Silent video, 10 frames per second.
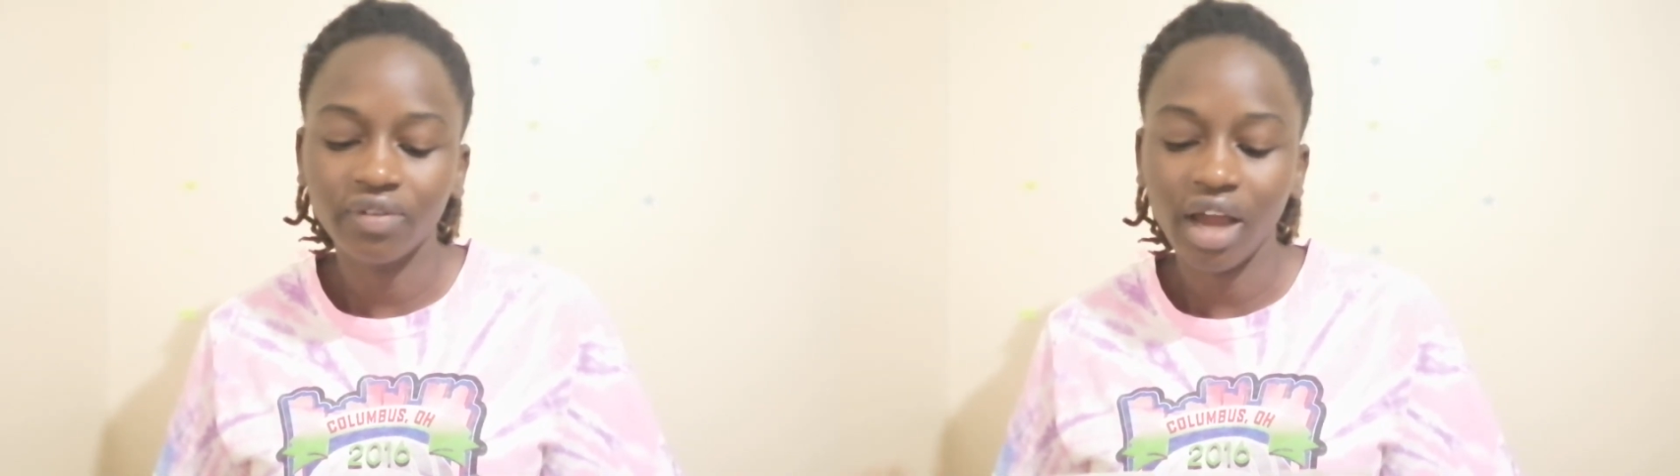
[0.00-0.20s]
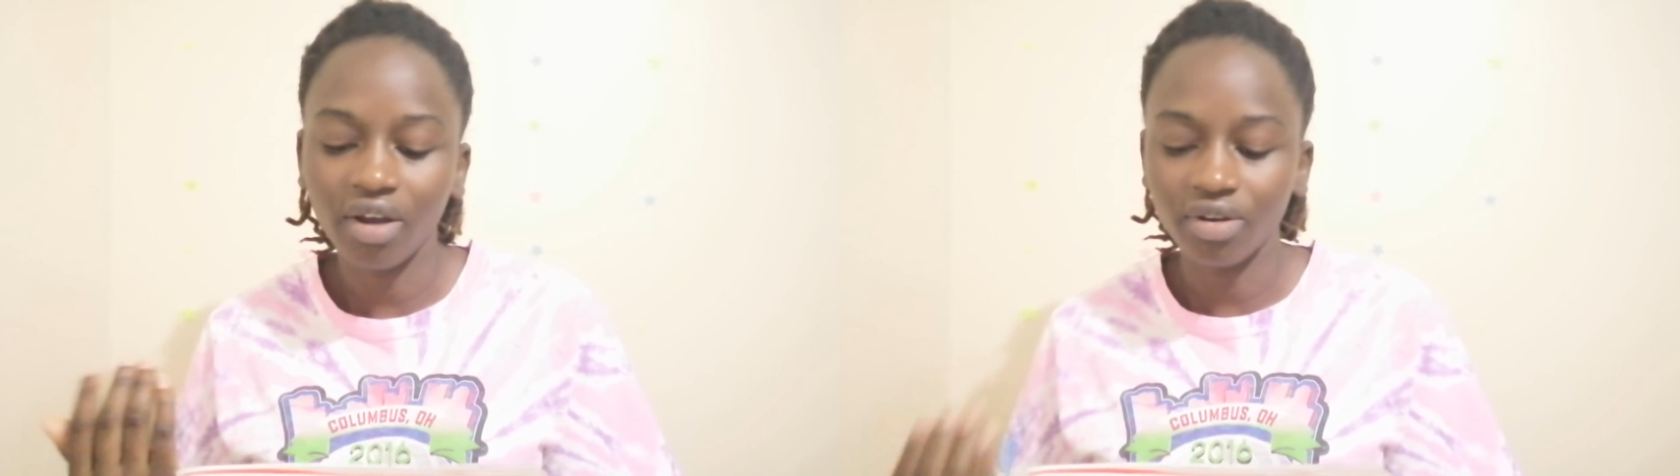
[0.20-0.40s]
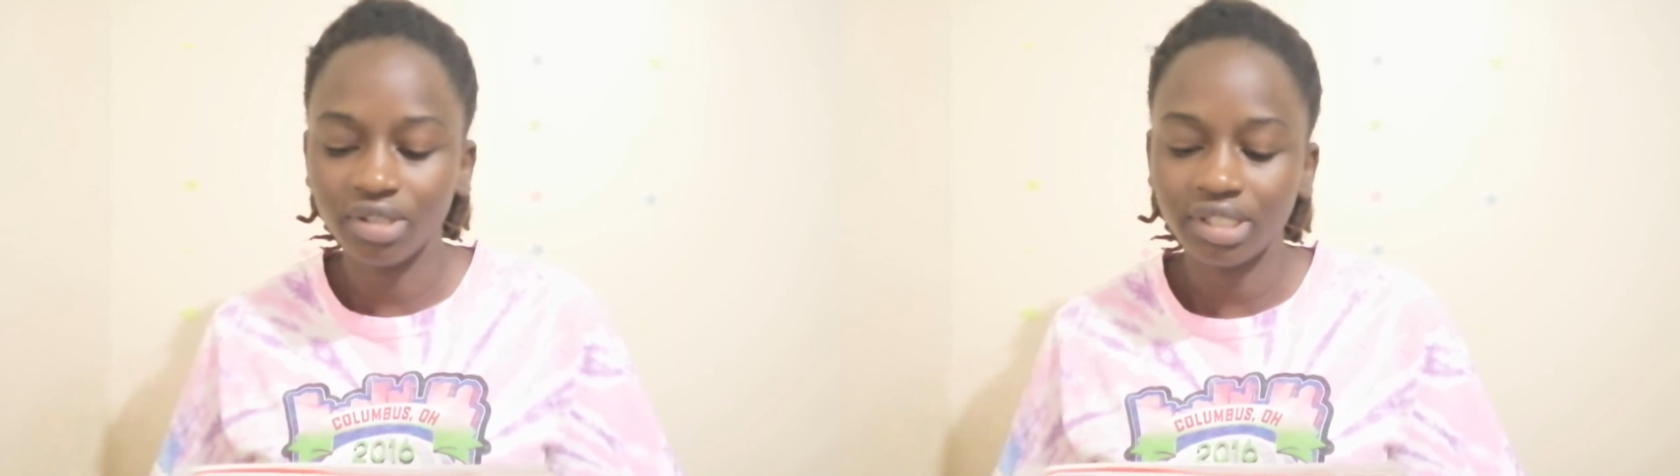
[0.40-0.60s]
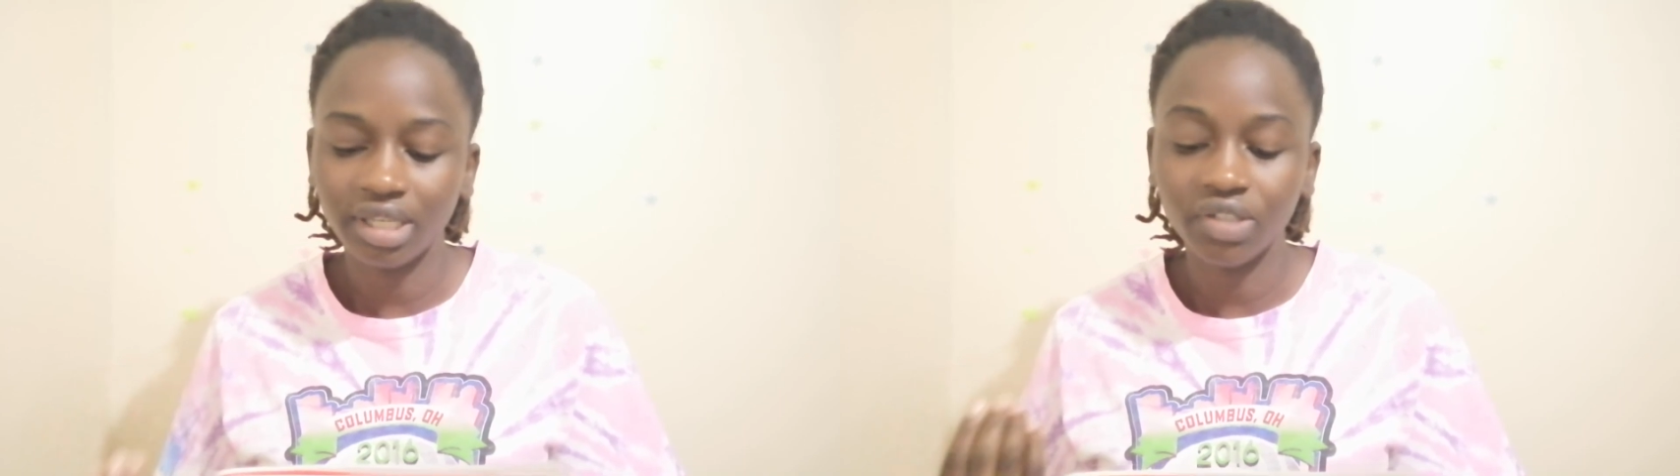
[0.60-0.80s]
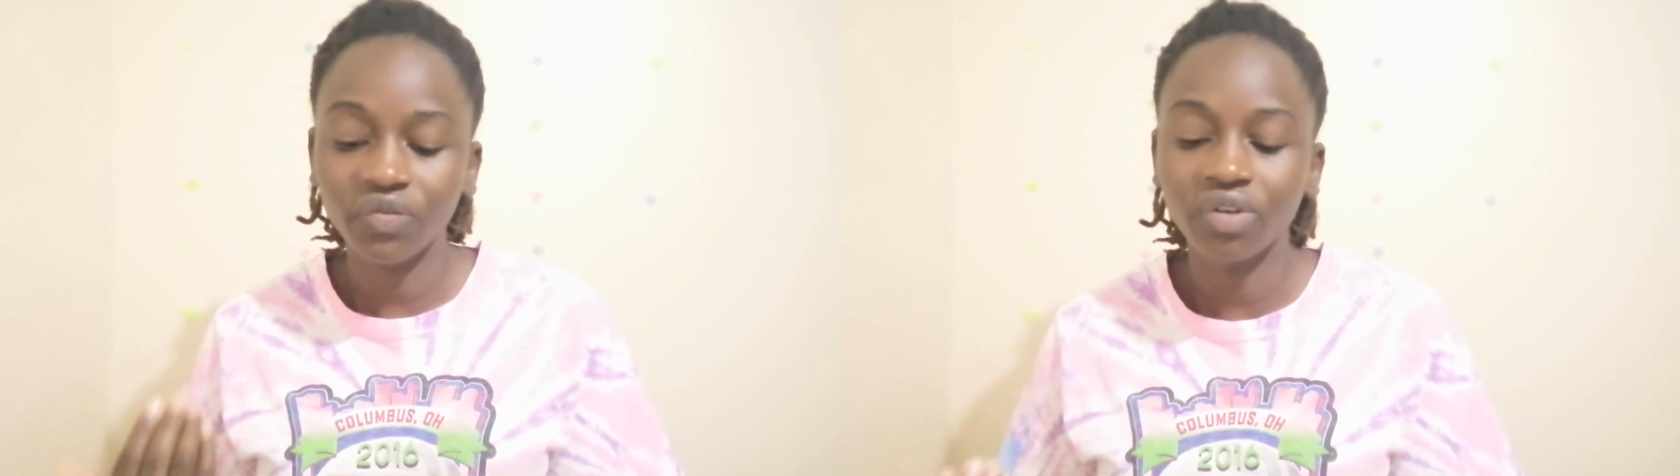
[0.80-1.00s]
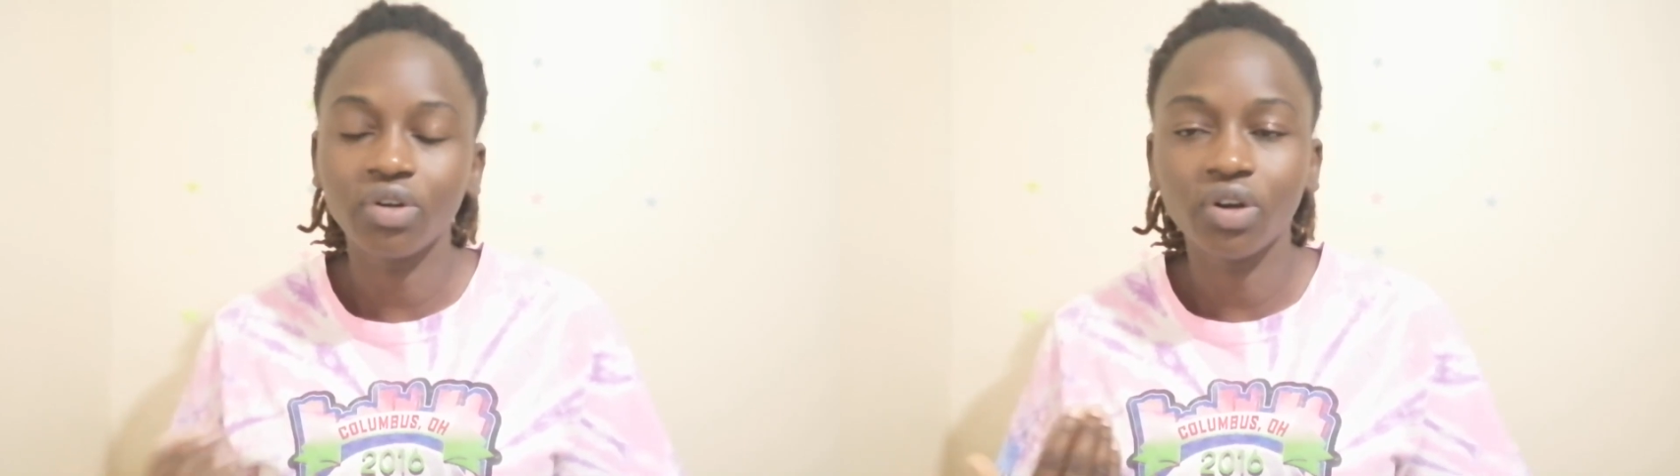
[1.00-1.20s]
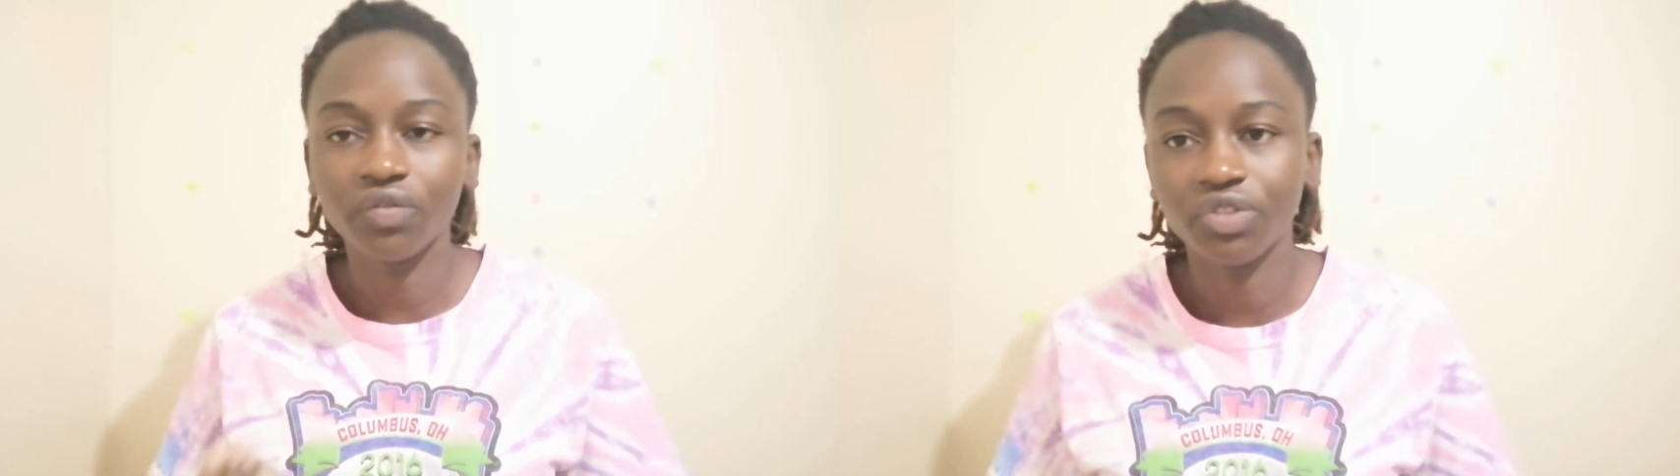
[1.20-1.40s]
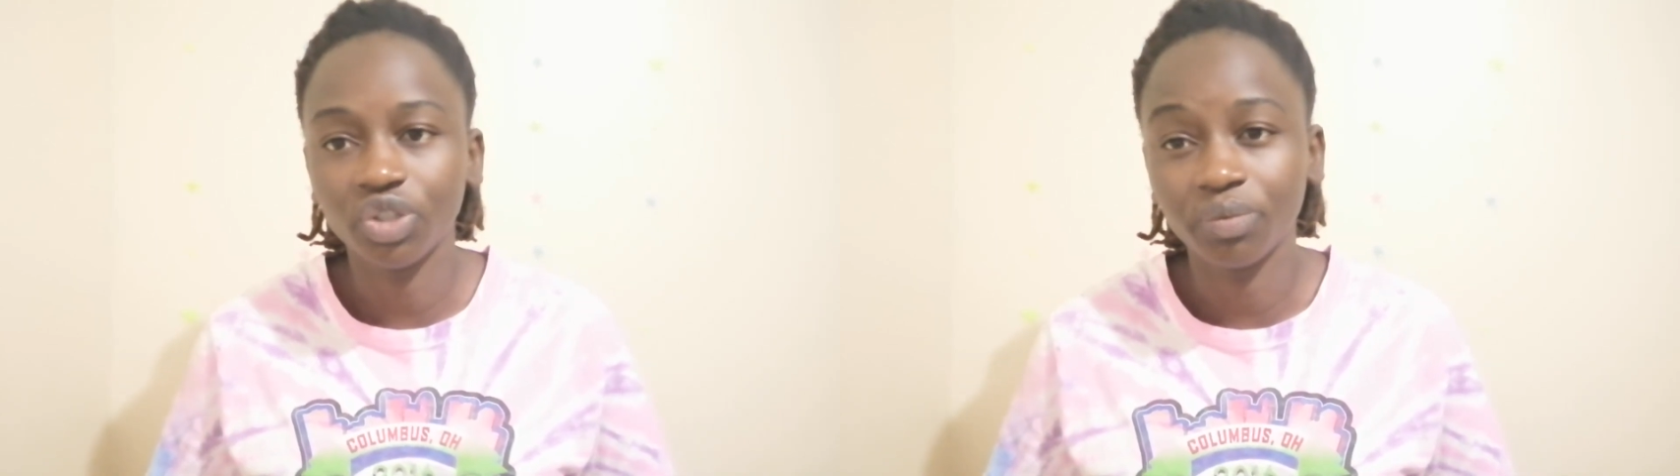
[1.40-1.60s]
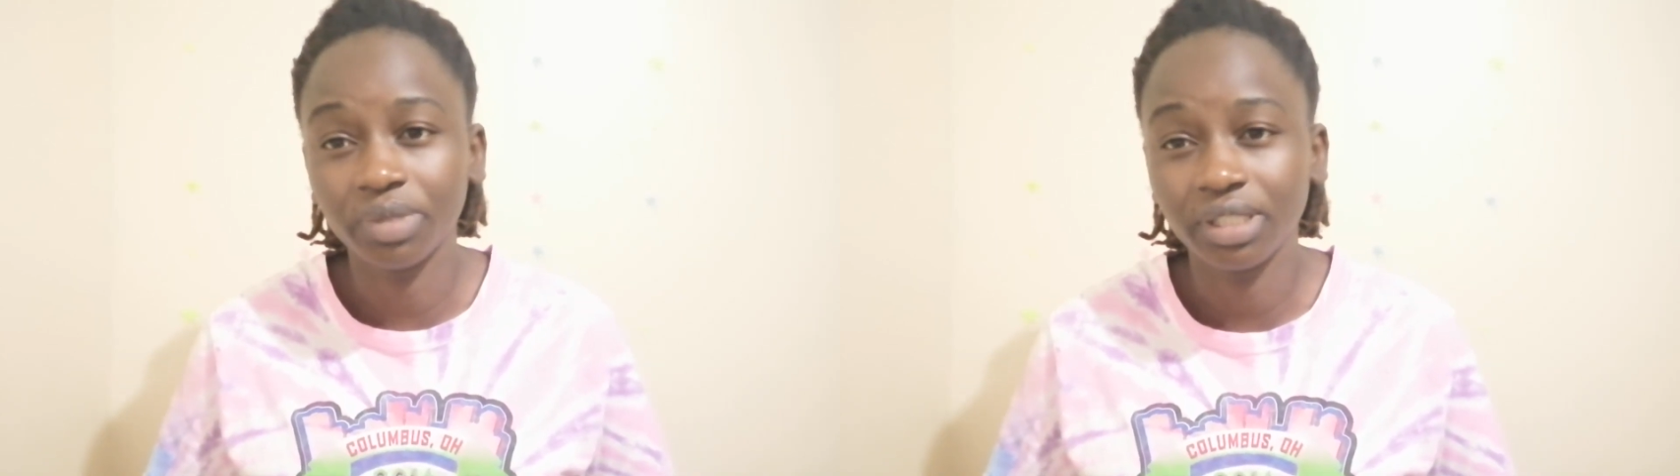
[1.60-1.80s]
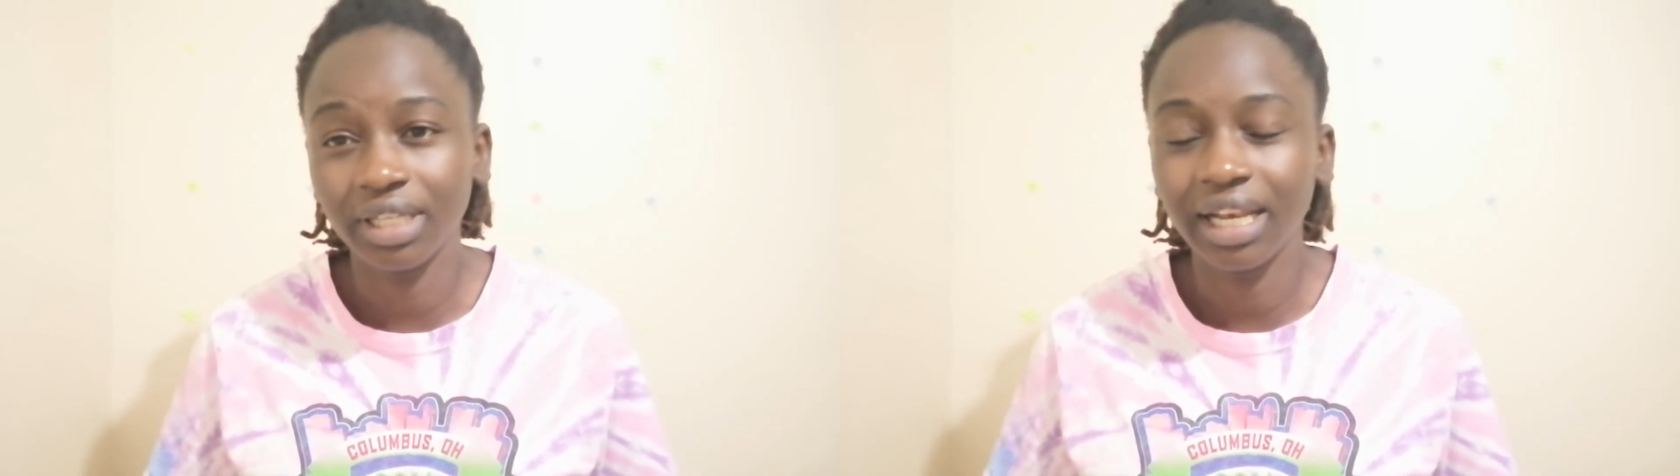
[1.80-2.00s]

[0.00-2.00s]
a constant flow of jobs?